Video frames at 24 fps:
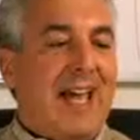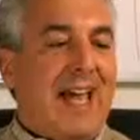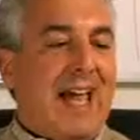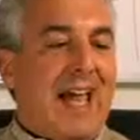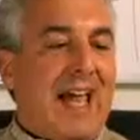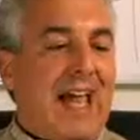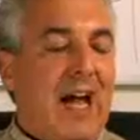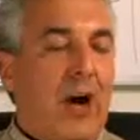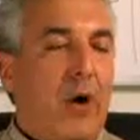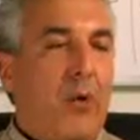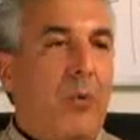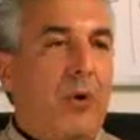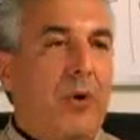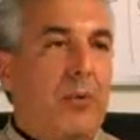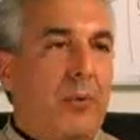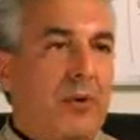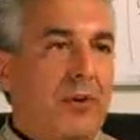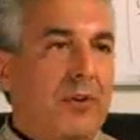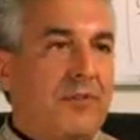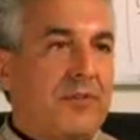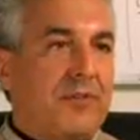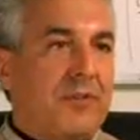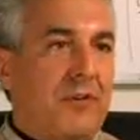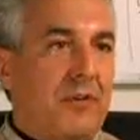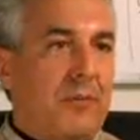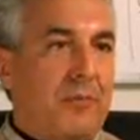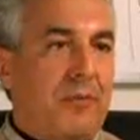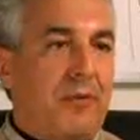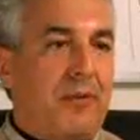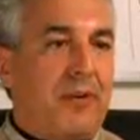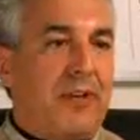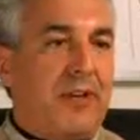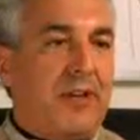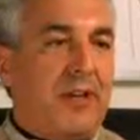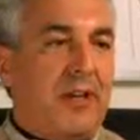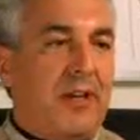how we would interpret
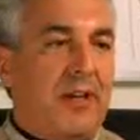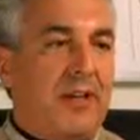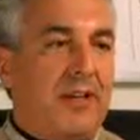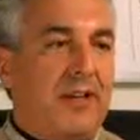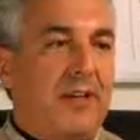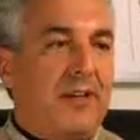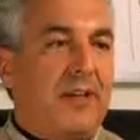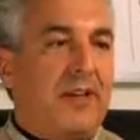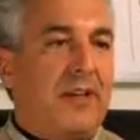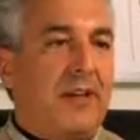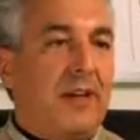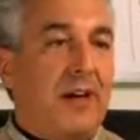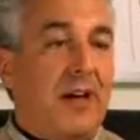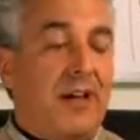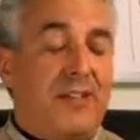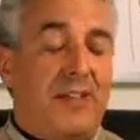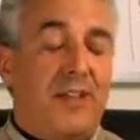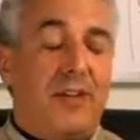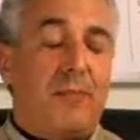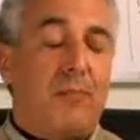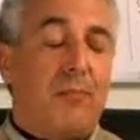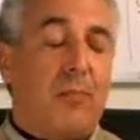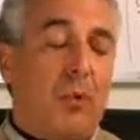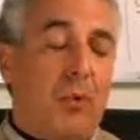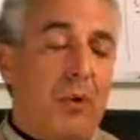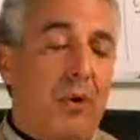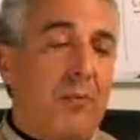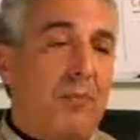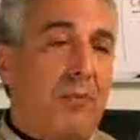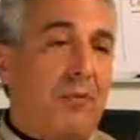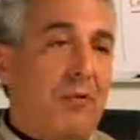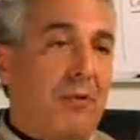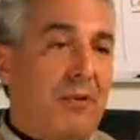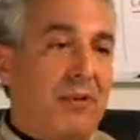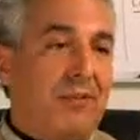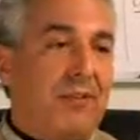it, and I think more
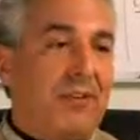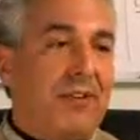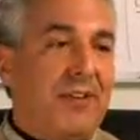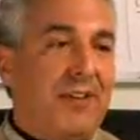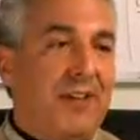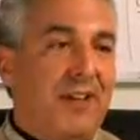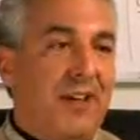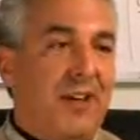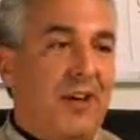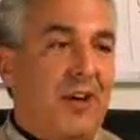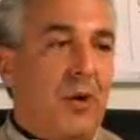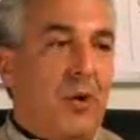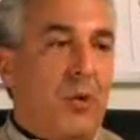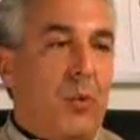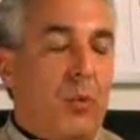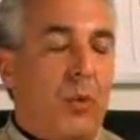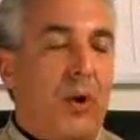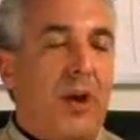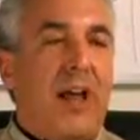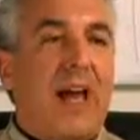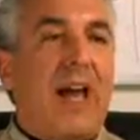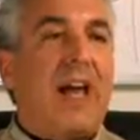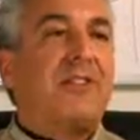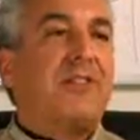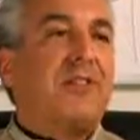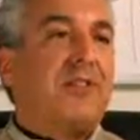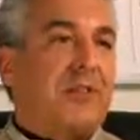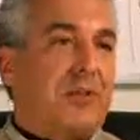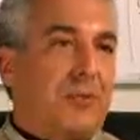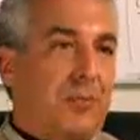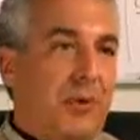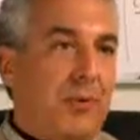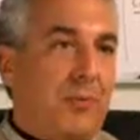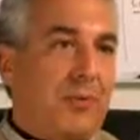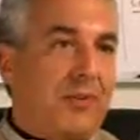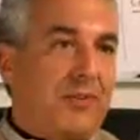importantly, what actions
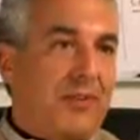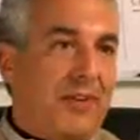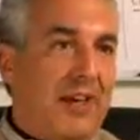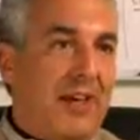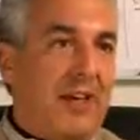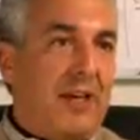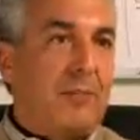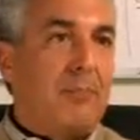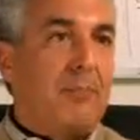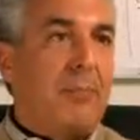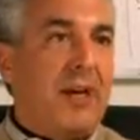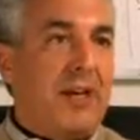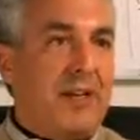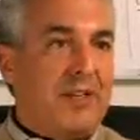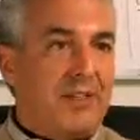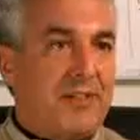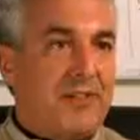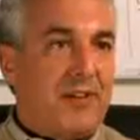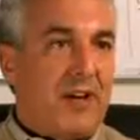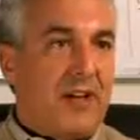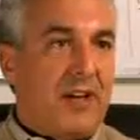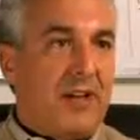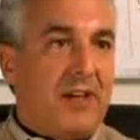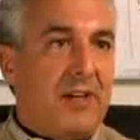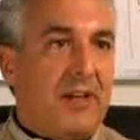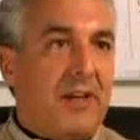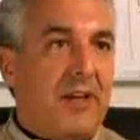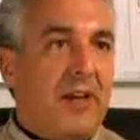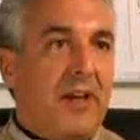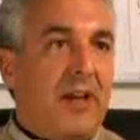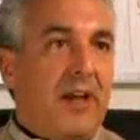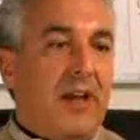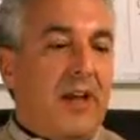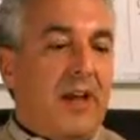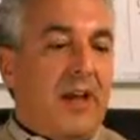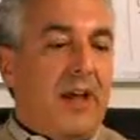we would take based on it.
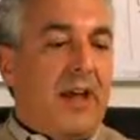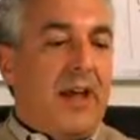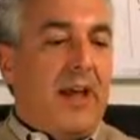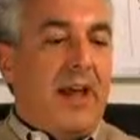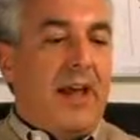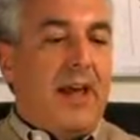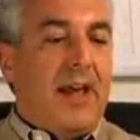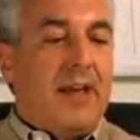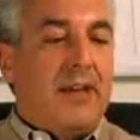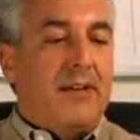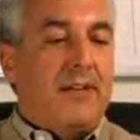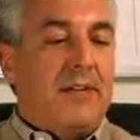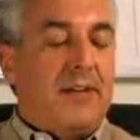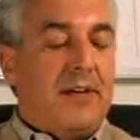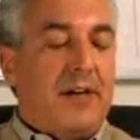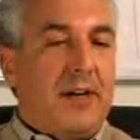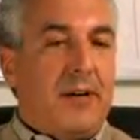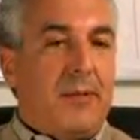And